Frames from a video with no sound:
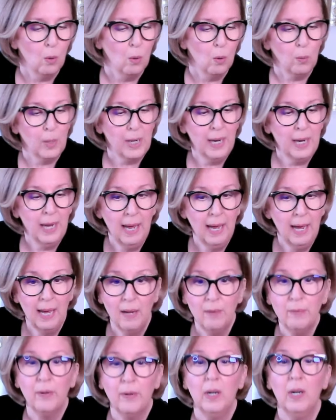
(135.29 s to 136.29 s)
We
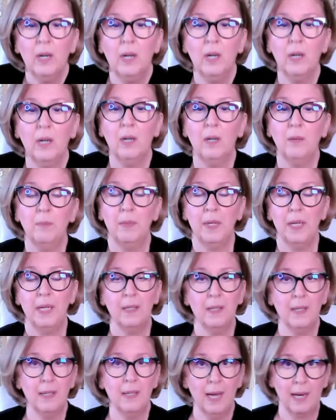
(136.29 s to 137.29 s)
have um,
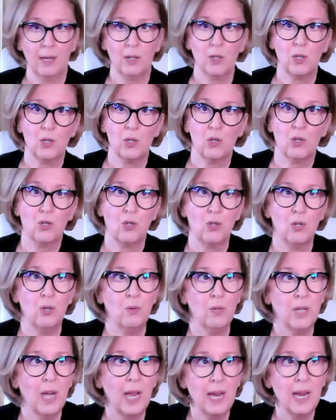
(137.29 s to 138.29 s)
in the next
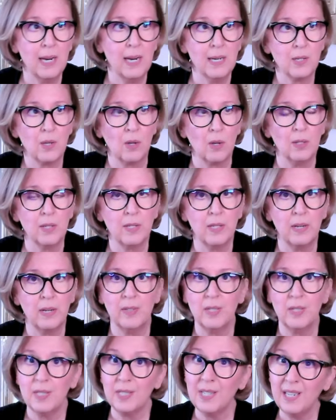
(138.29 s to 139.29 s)
two days, on the
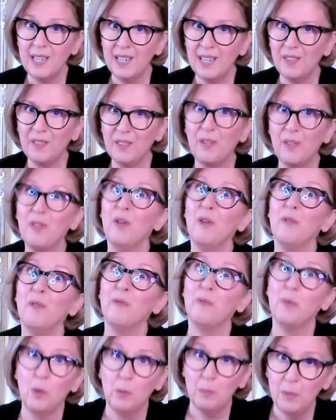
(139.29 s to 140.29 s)
17th, the
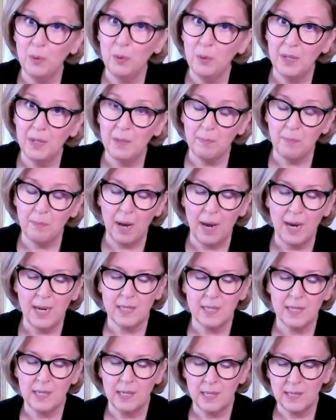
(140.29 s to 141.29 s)
full moon in
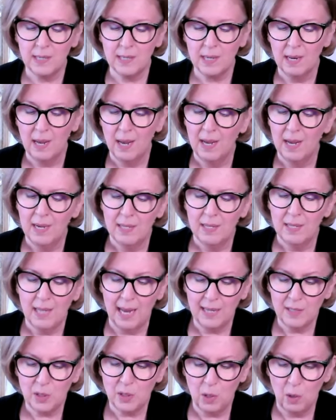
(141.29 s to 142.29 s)
Pisces.
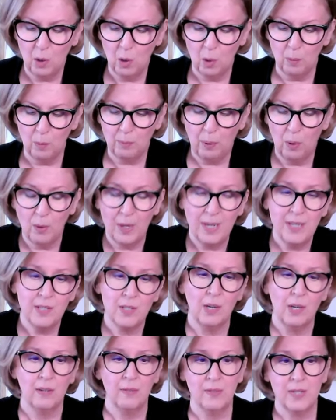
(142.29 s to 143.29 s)
That's the whole
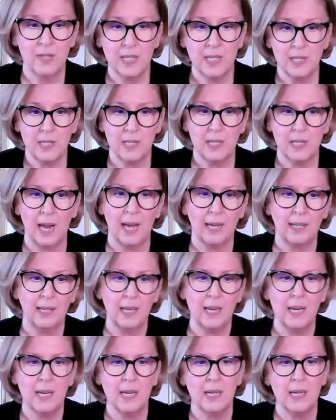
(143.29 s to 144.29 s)
point of this deck
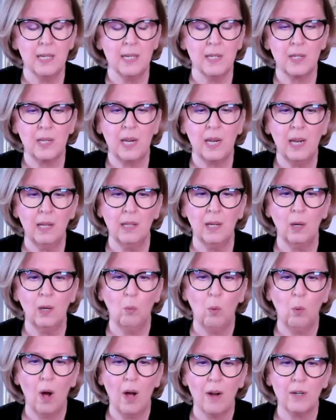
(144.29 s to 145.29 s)
is
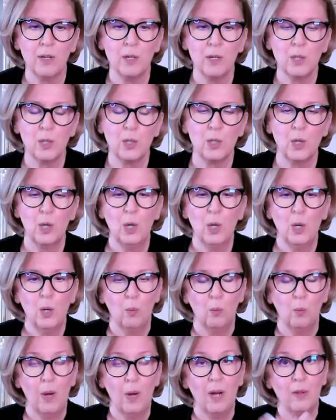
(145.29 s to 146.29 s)
healing waters.
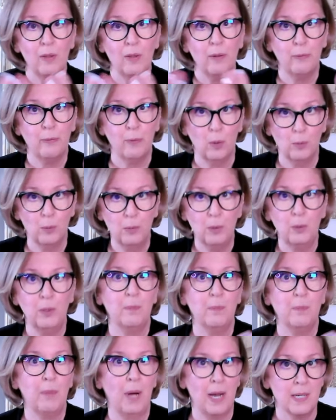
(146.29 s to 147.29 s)
Well, the full moon
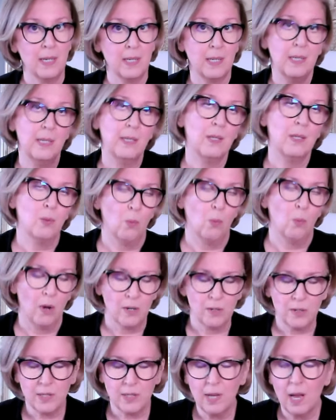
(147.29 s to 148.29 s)
in Pisces,
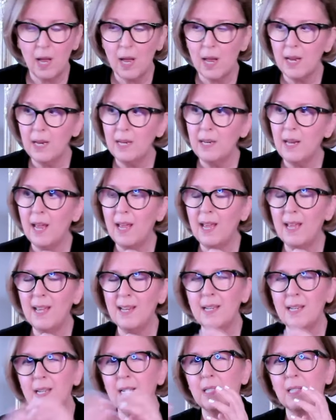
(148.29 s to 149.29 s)
water sign,
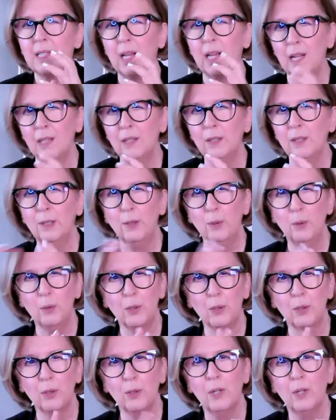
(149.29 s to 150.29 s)
and it's a
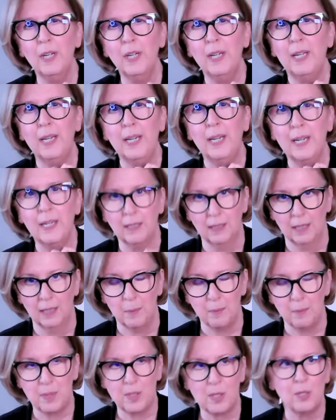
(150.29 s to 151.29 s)
lunar
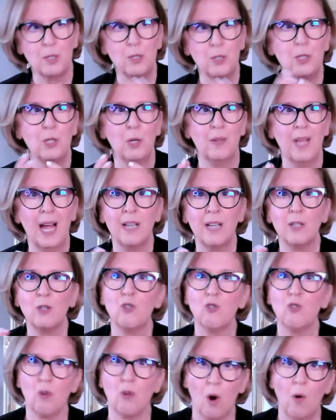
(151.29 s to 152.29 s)
eclipse. So that's
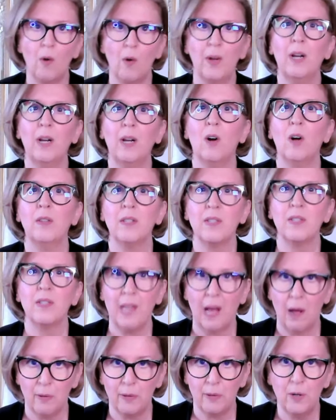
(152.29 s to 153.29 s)
drawing on the
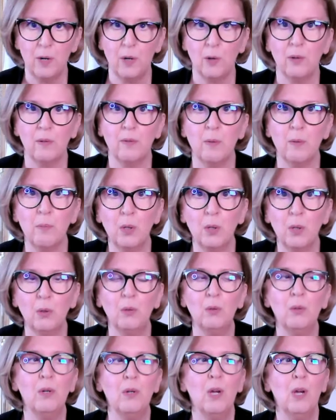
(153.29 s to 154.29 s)
south node of the
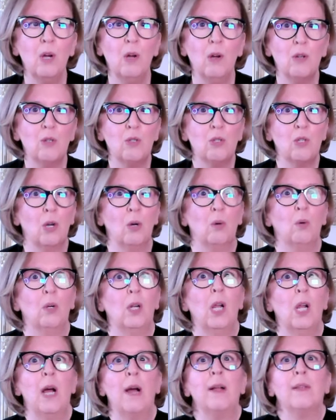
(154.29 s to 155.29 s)
moon. So
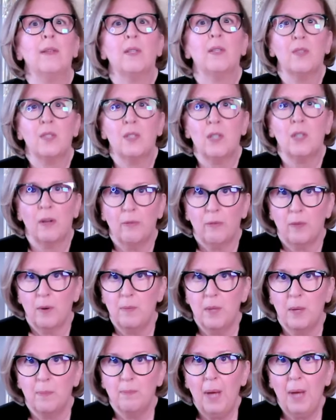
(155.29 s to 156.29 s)
lots of stuff
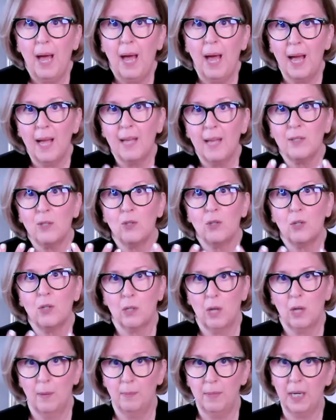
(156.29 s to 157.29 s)
from the past
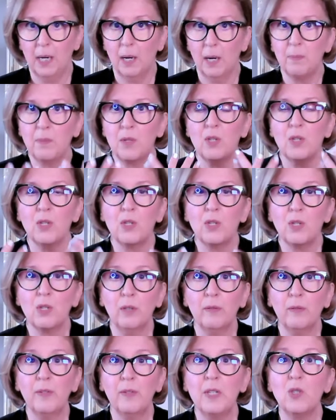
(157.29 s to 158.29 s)
coming up to the
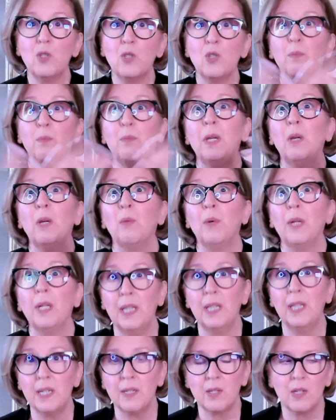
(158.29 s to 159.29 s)
surface to be
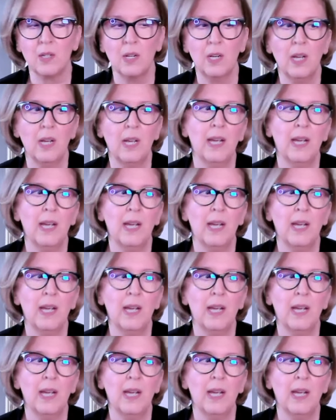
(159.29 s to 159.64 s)
released.